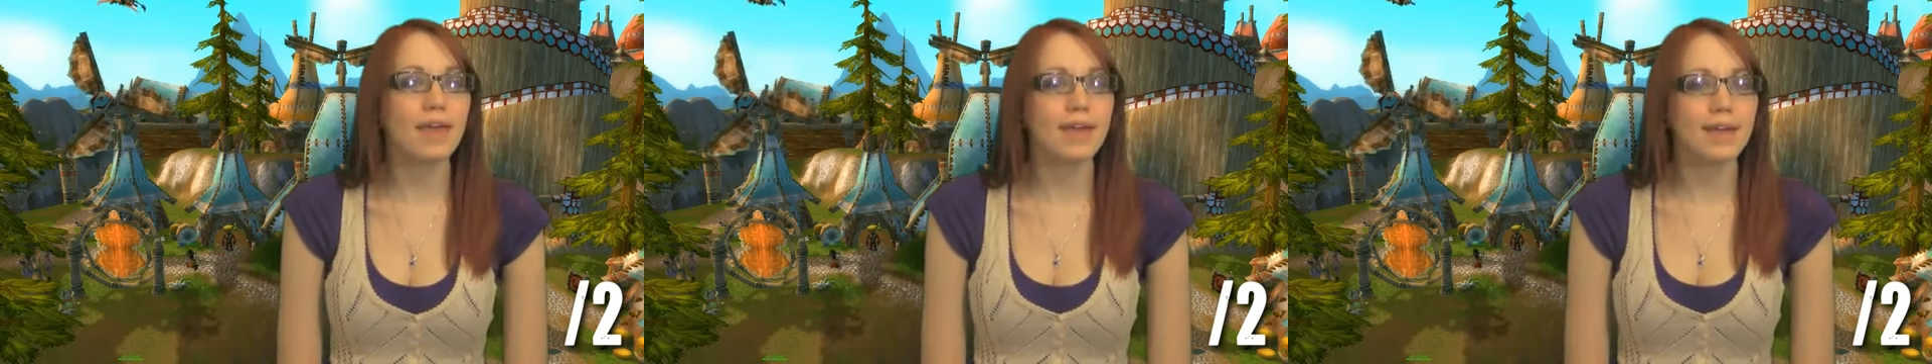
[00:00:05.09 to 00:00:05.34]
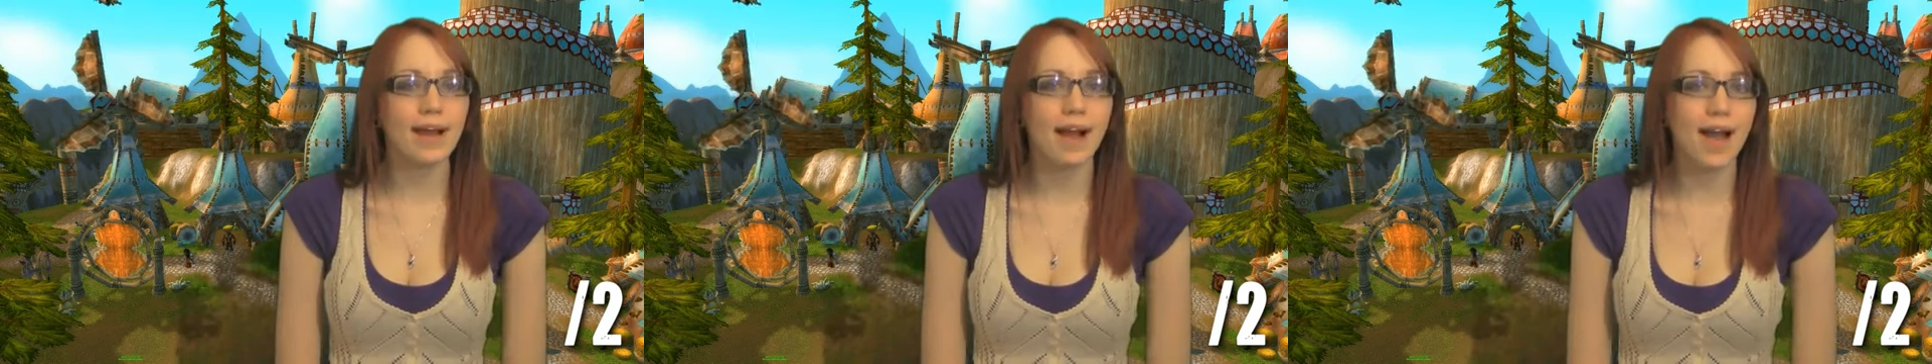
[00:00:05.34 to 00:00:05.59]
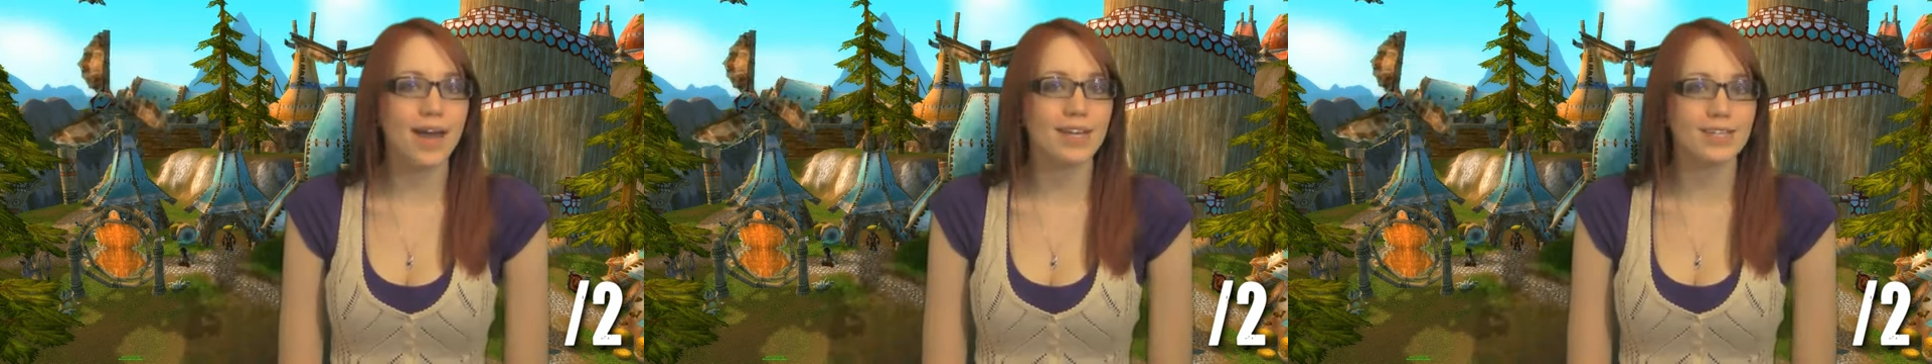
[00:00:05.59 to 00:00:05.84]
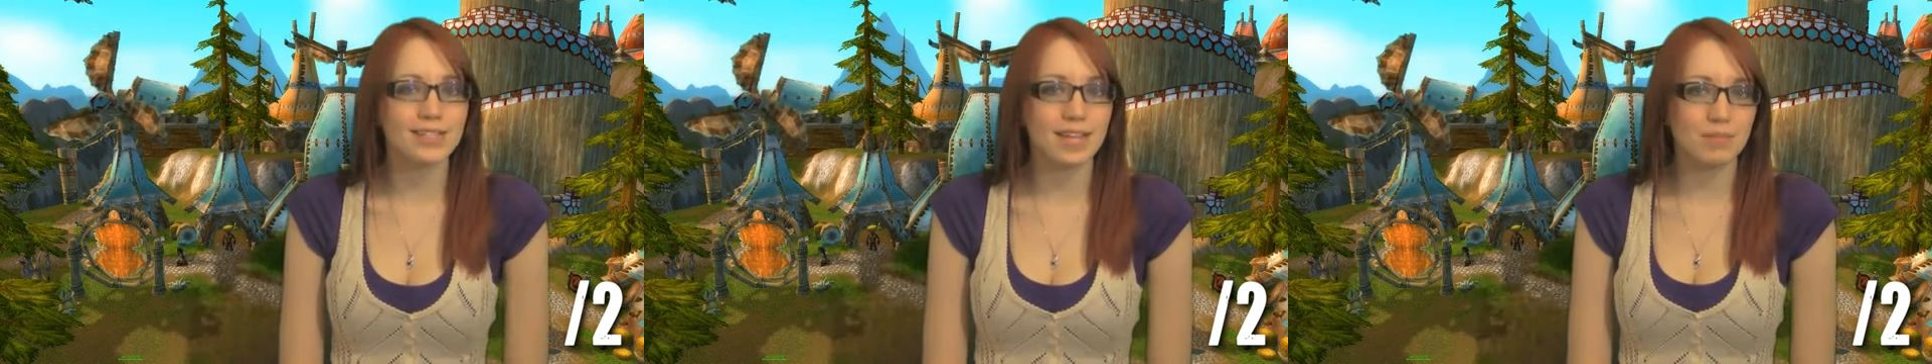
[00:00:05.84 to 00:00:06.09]
8
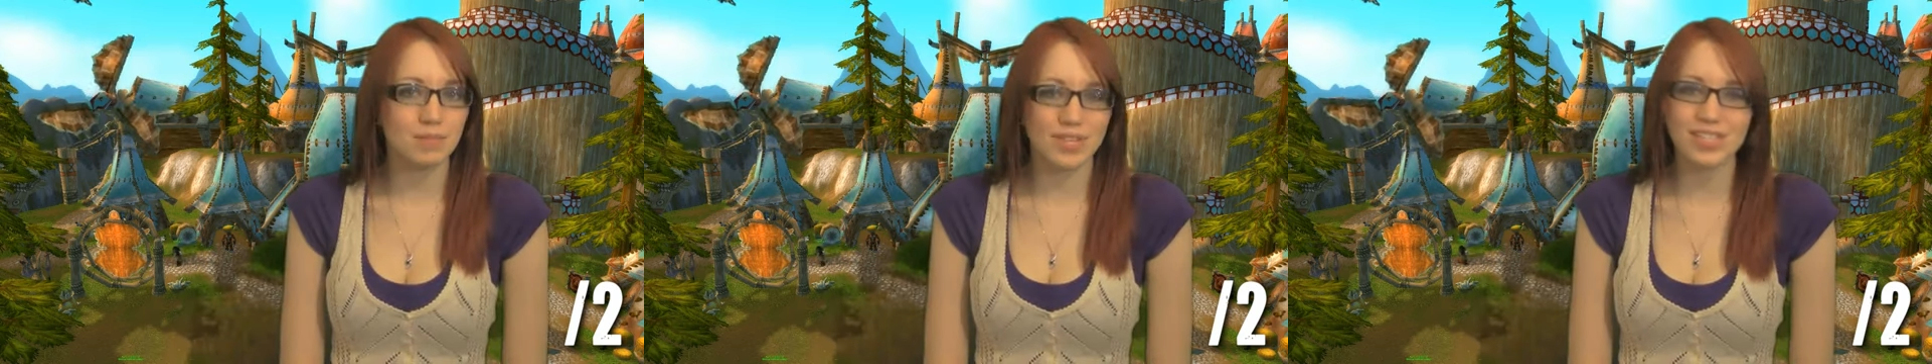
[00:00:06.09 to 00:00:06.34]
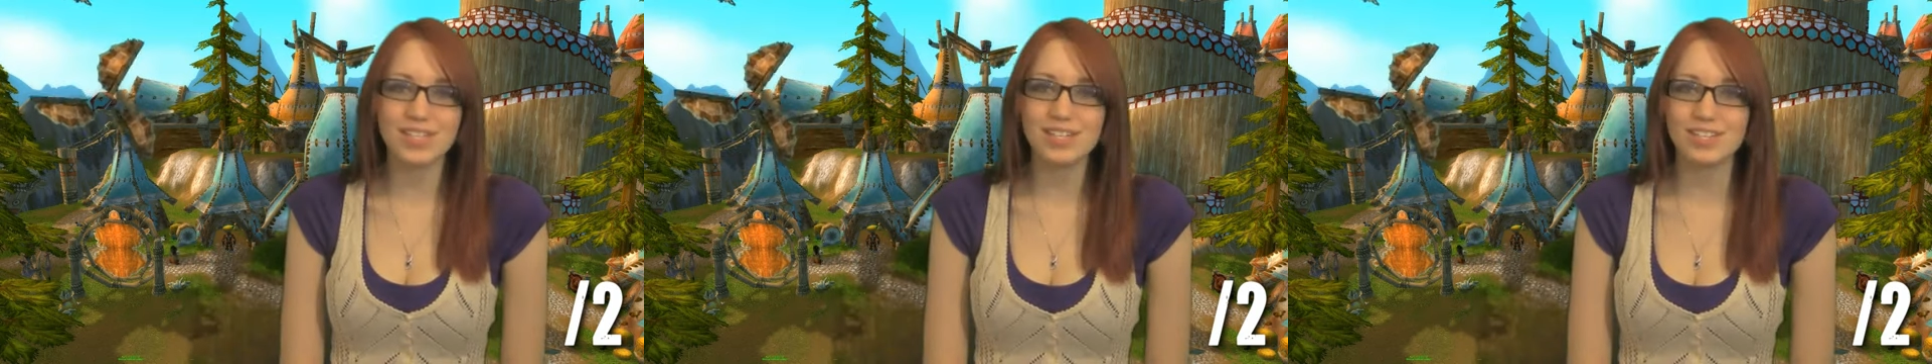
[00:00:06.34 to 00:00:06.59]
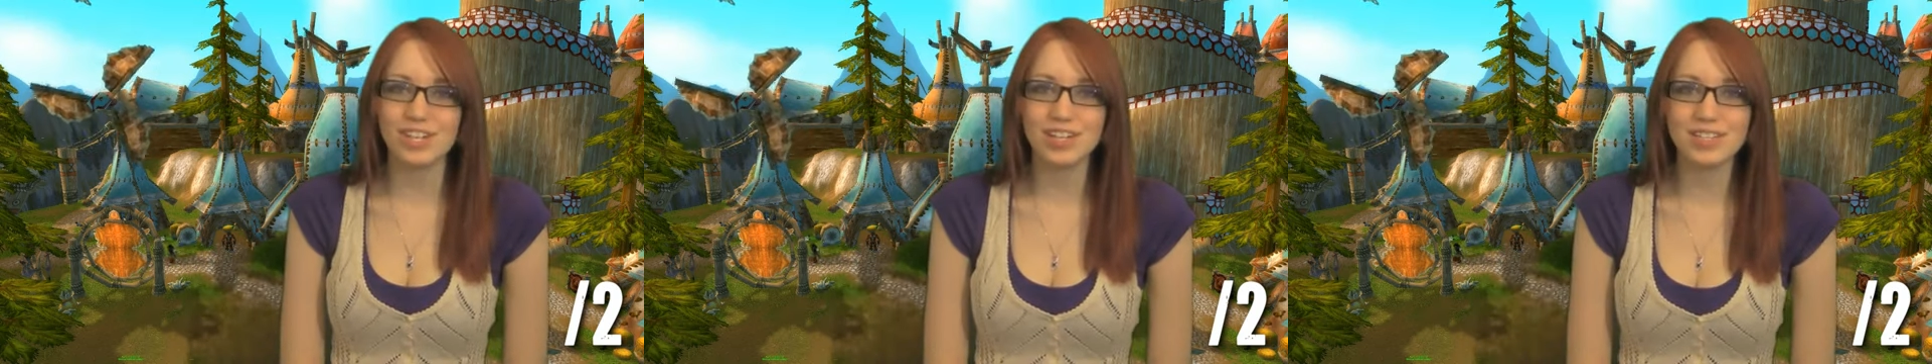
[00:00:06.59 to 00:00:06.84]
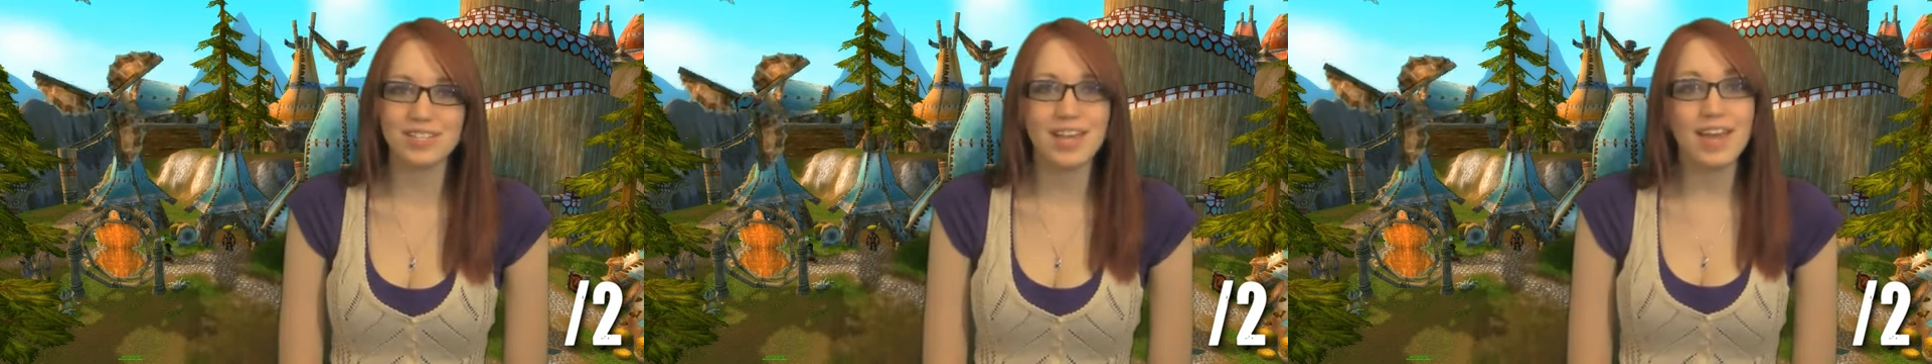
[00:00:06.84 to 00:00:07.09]
hottest NPC
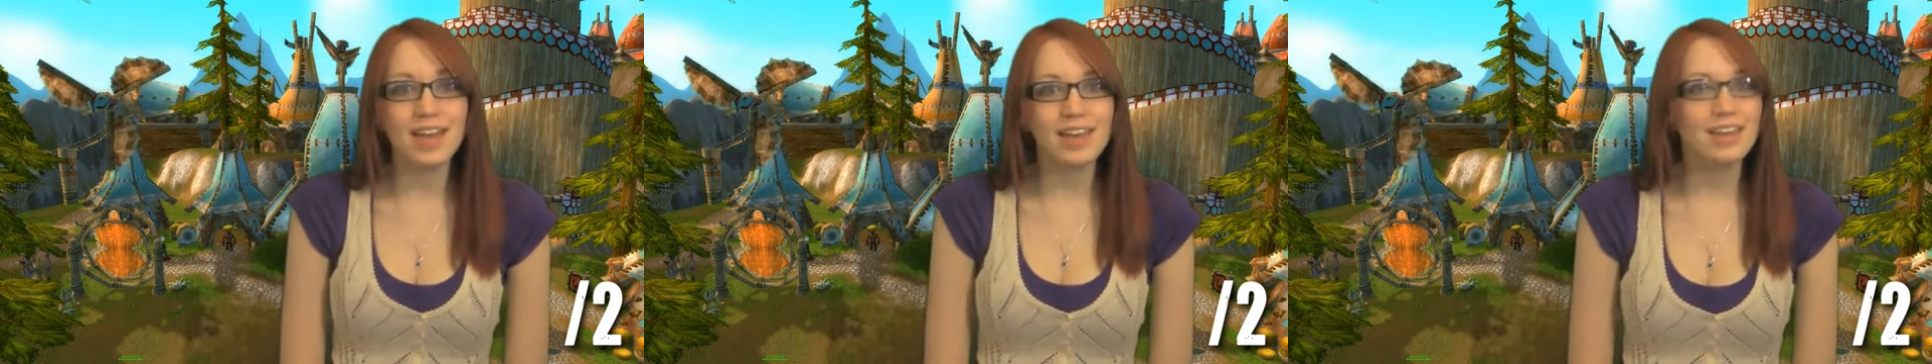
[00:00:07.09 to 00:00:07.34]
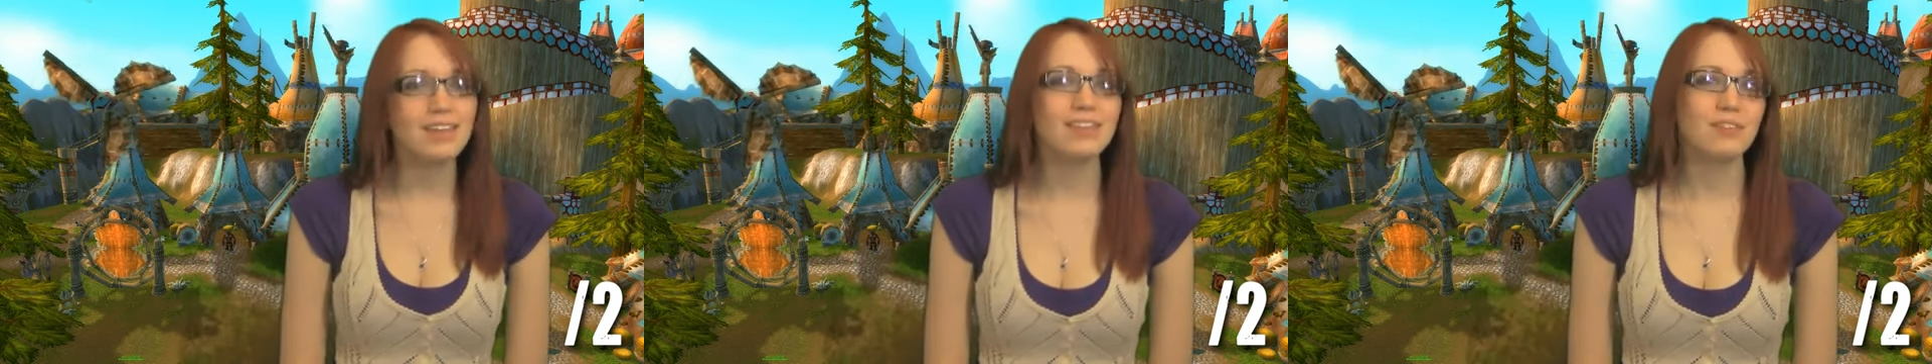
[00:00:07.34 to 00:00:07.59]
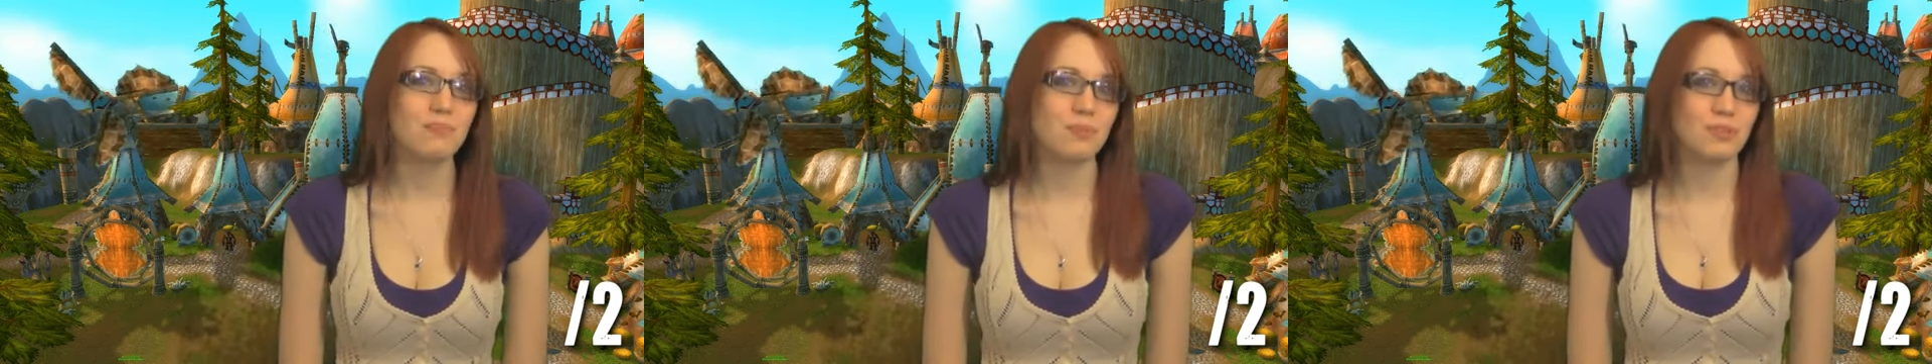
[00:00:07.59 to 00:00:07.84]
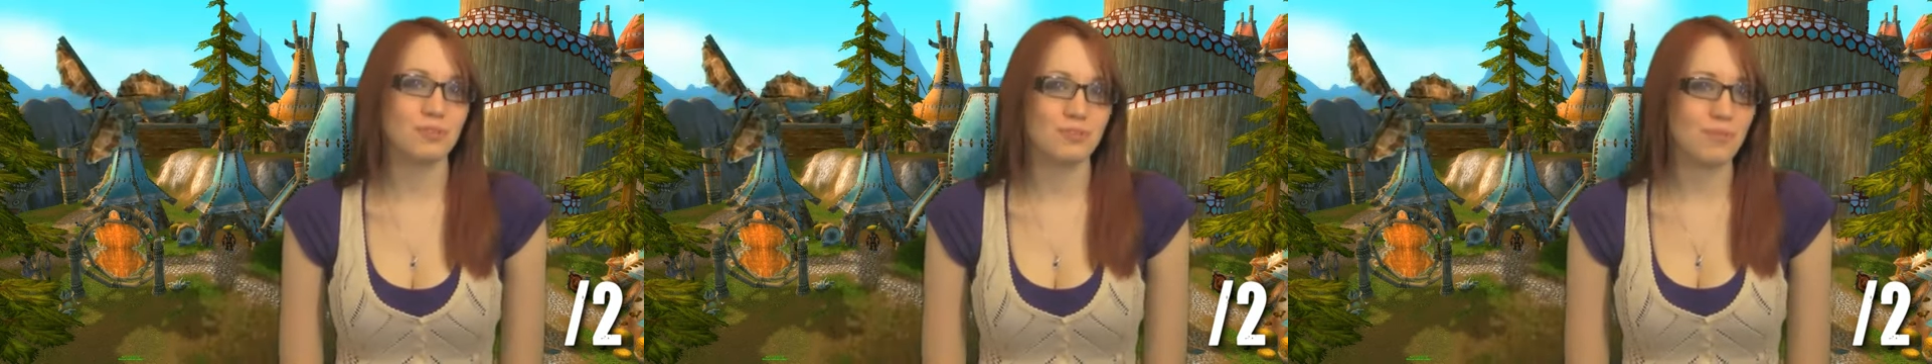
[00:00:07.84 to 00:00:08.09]
chicks in the
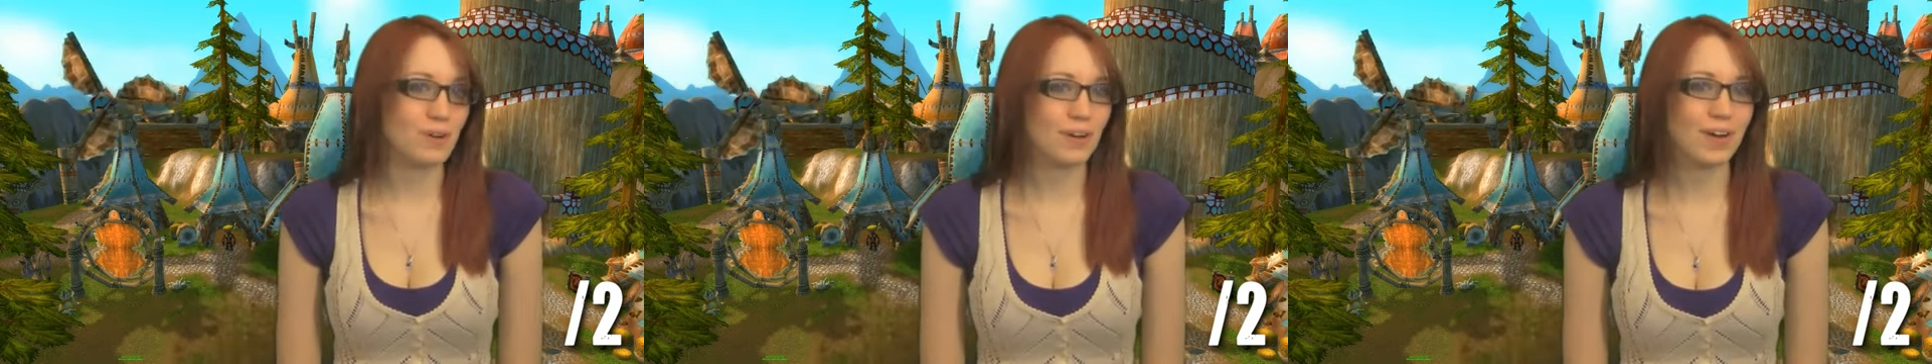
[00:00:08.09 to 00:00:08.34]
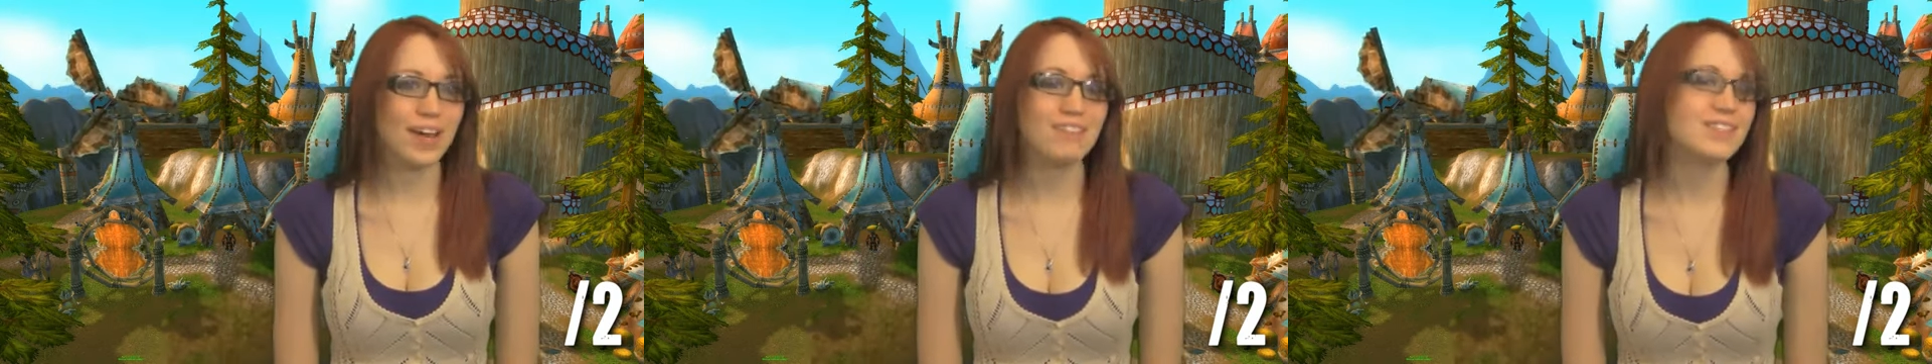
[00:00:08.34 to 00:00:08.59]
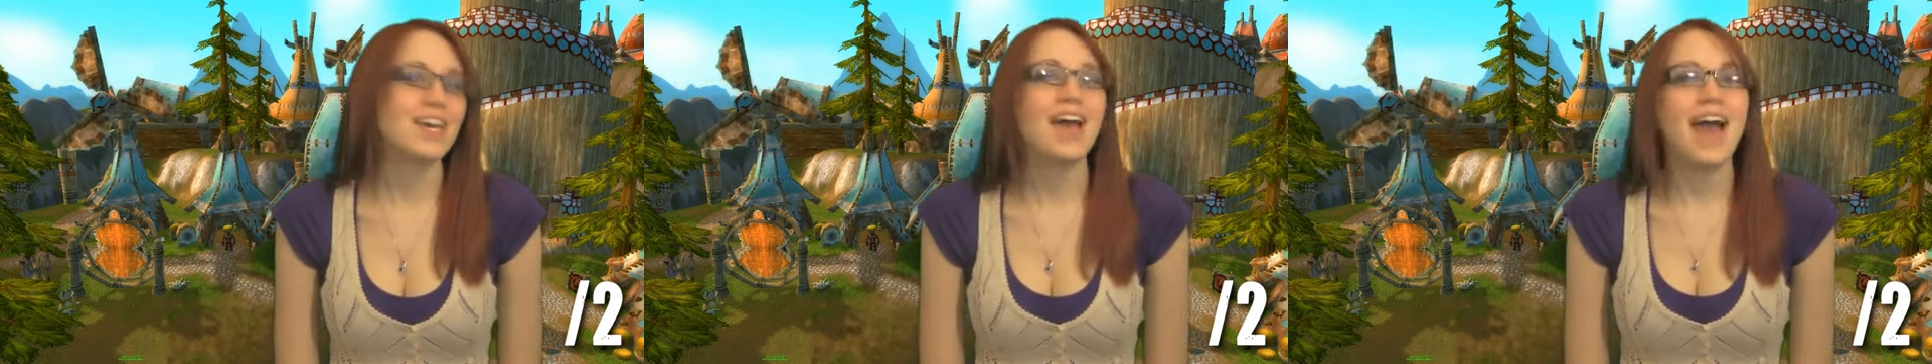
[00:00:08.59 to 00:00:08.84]
World of Warcraft.